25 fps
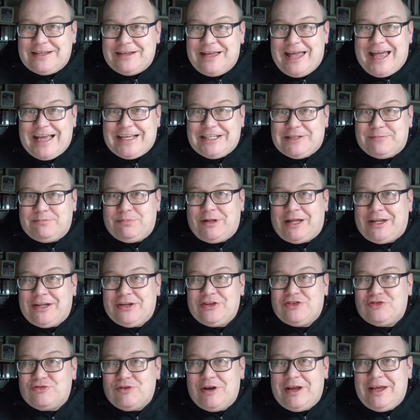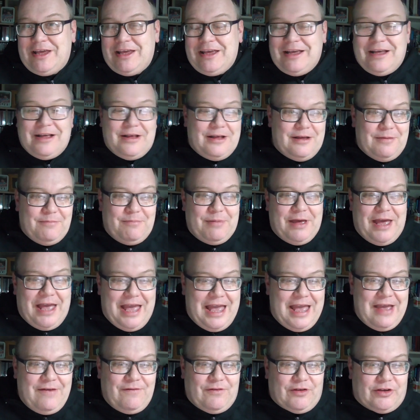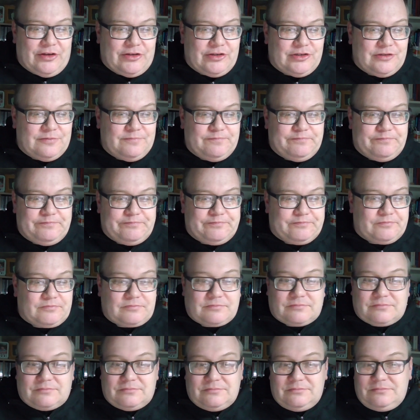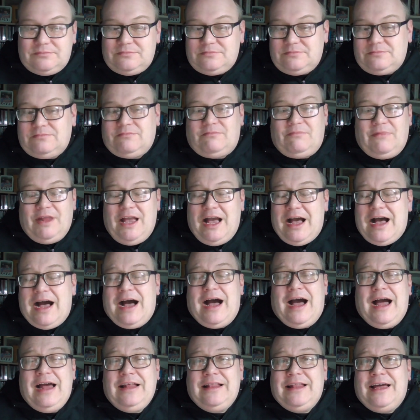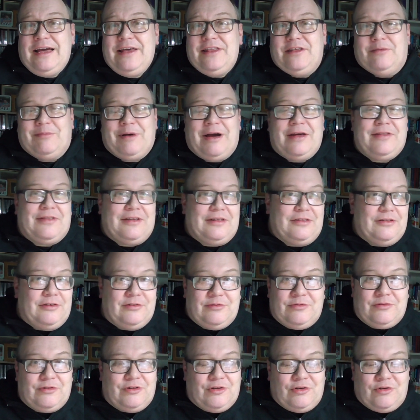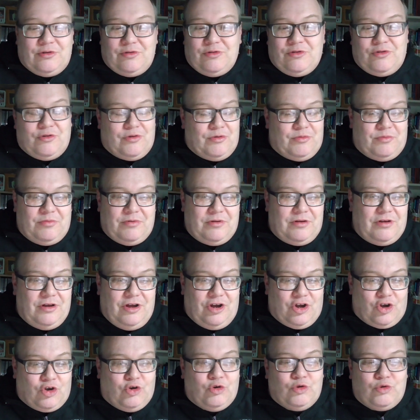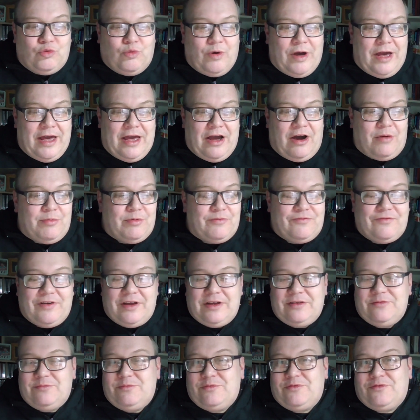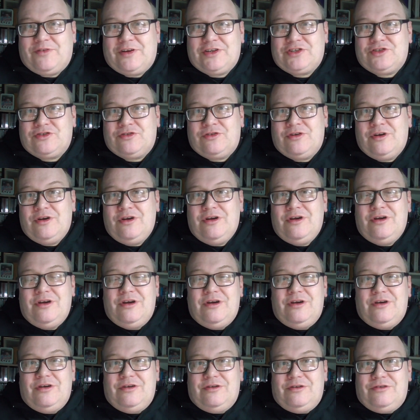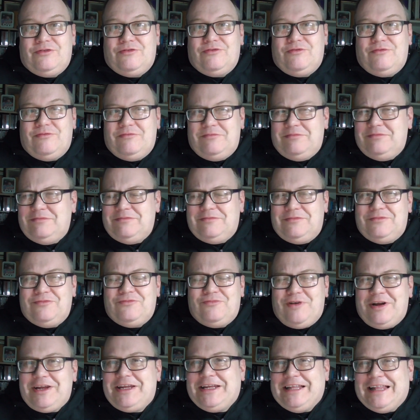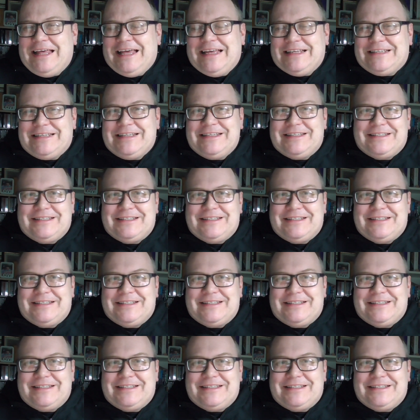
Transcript: explanatory behaviours. I like them. I think they're a good way our profession regulates